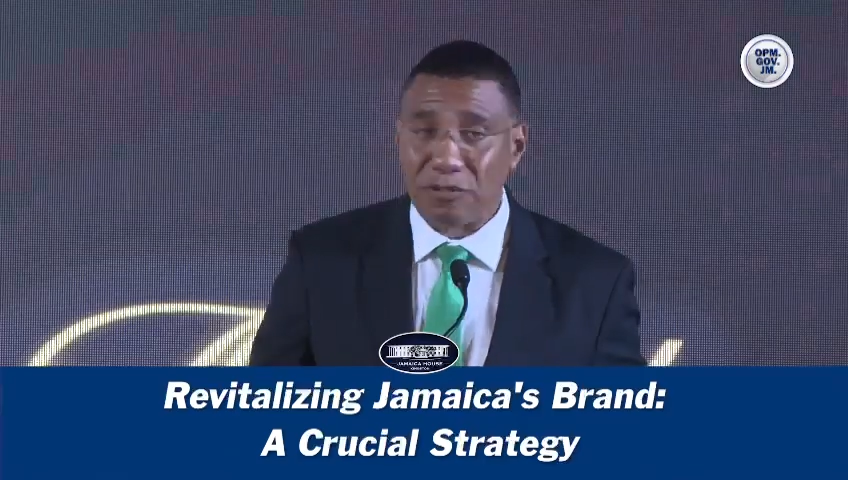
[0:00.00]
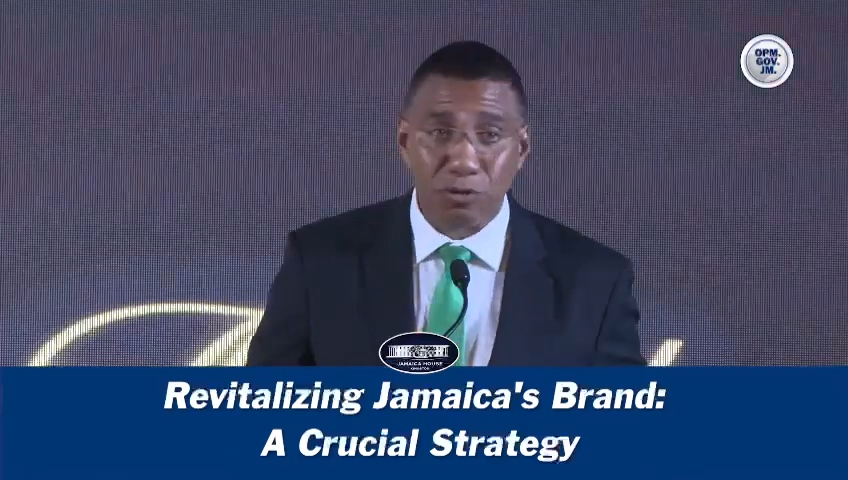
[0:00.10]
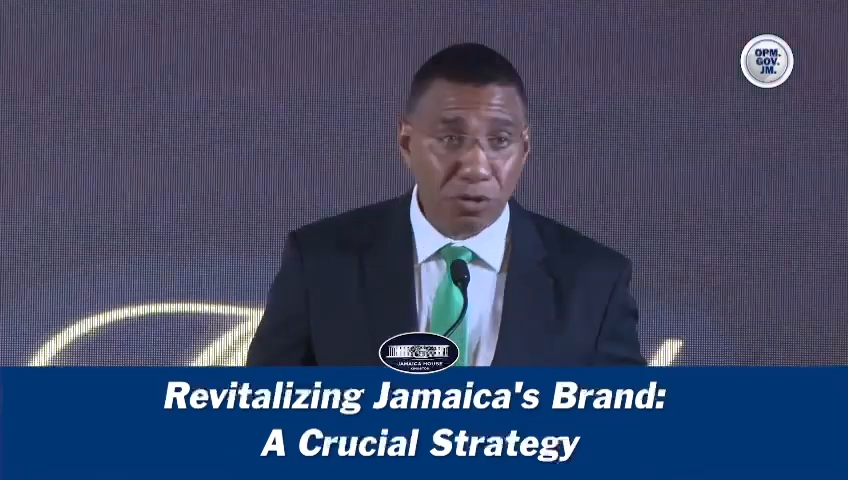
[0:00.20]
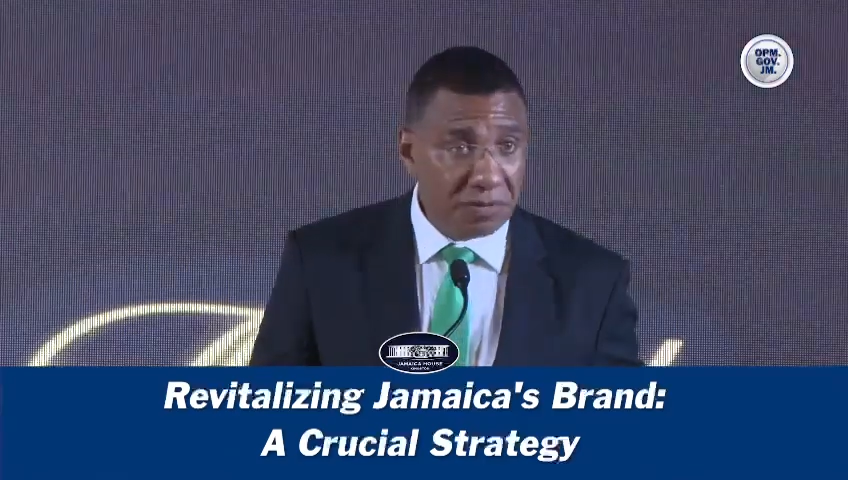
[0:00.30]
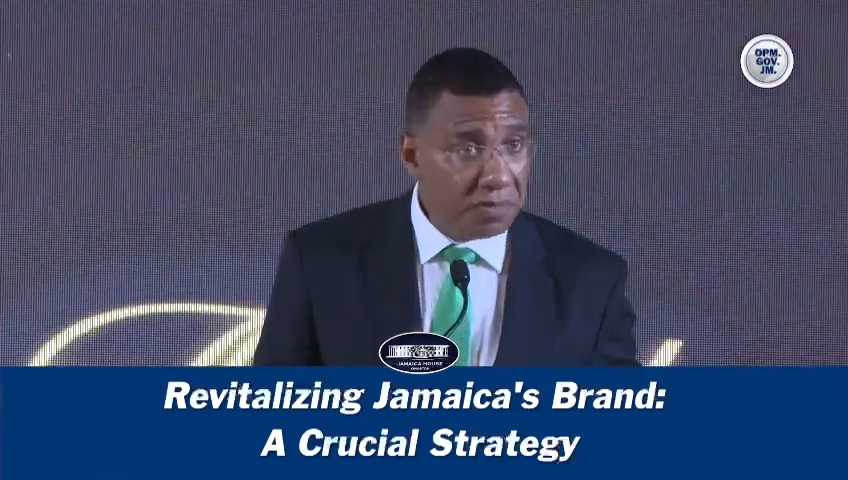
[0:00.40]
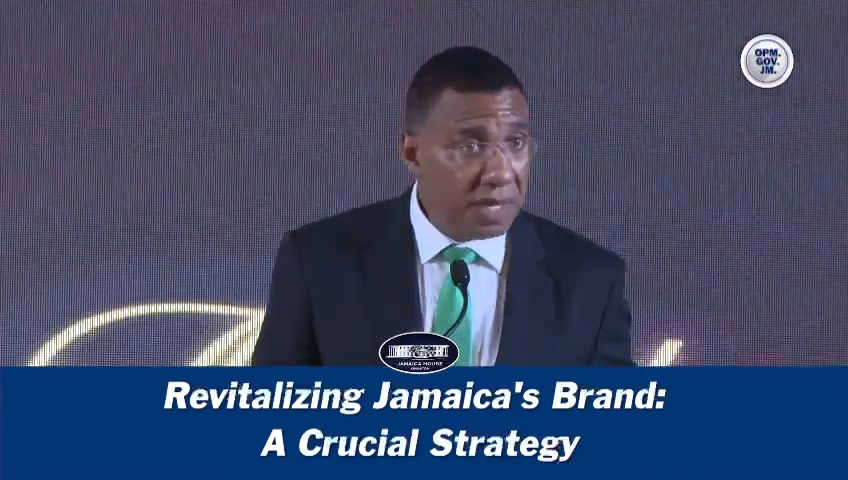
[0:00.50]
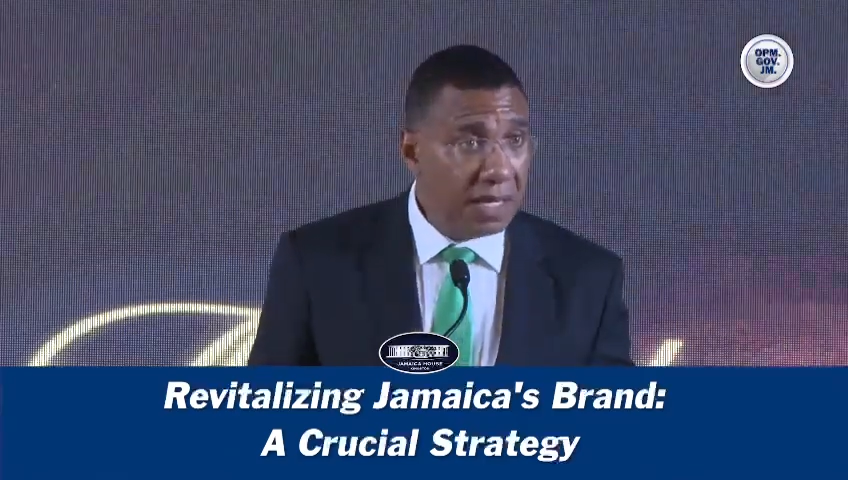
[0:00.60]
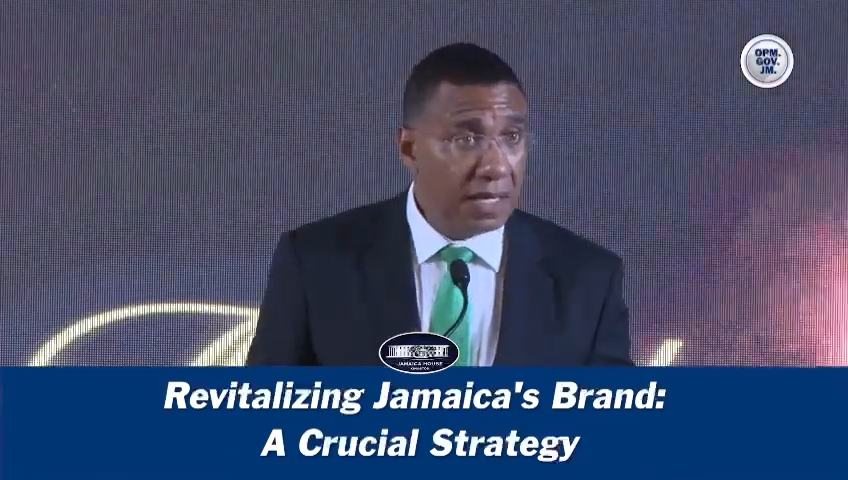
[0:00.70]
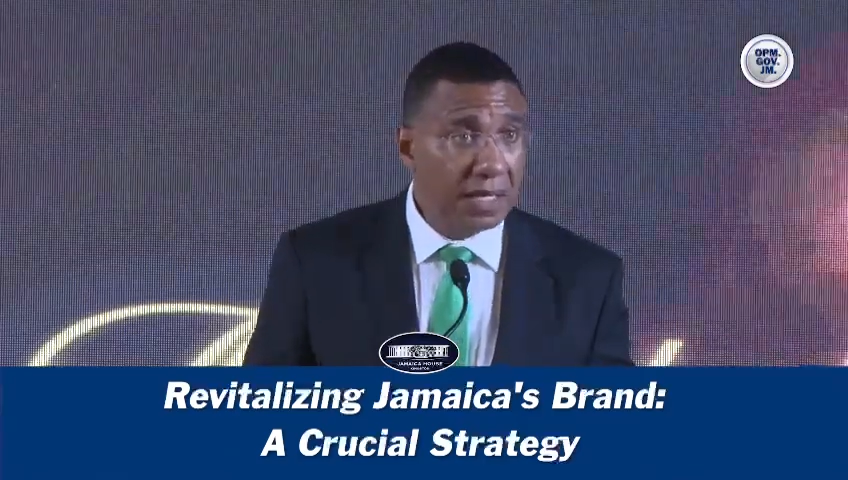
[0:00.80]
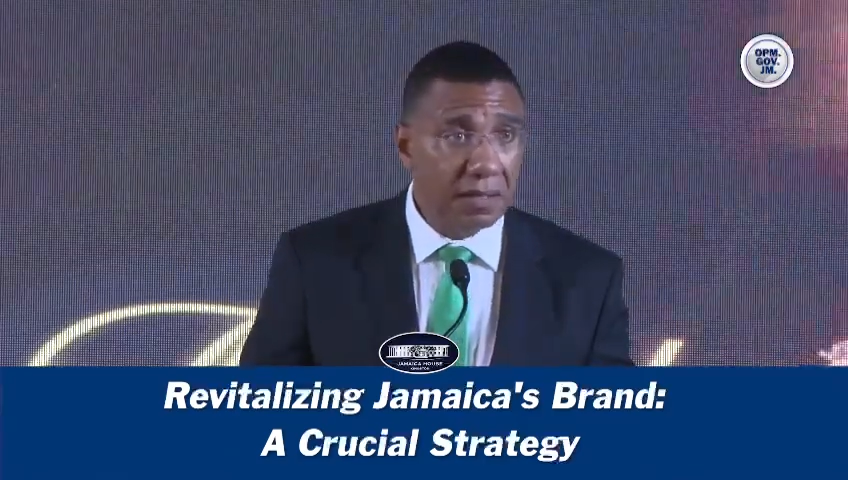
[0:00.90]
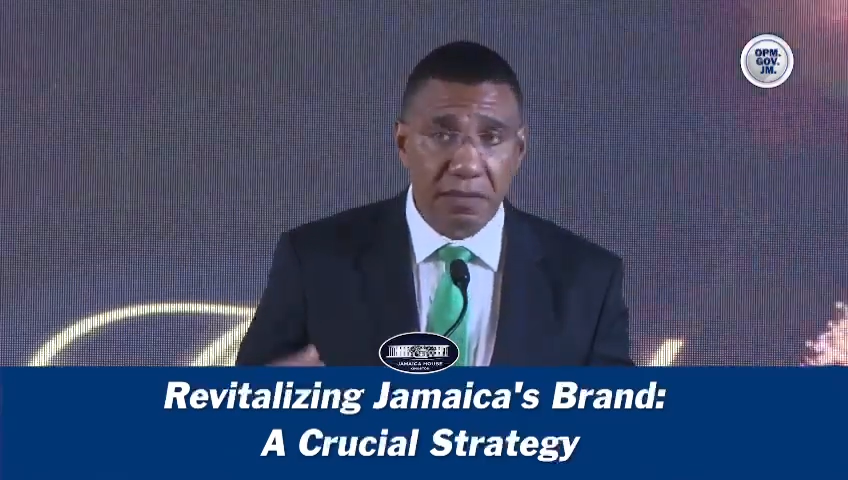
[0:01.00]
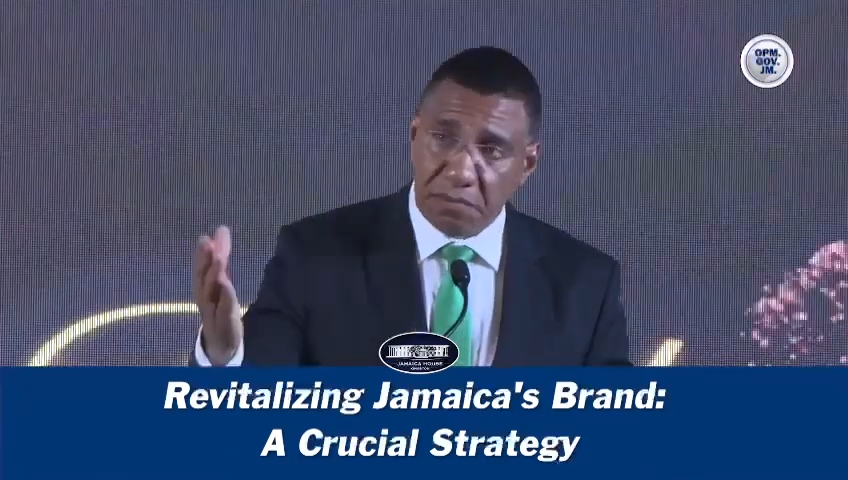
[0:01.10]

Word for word: driven mainly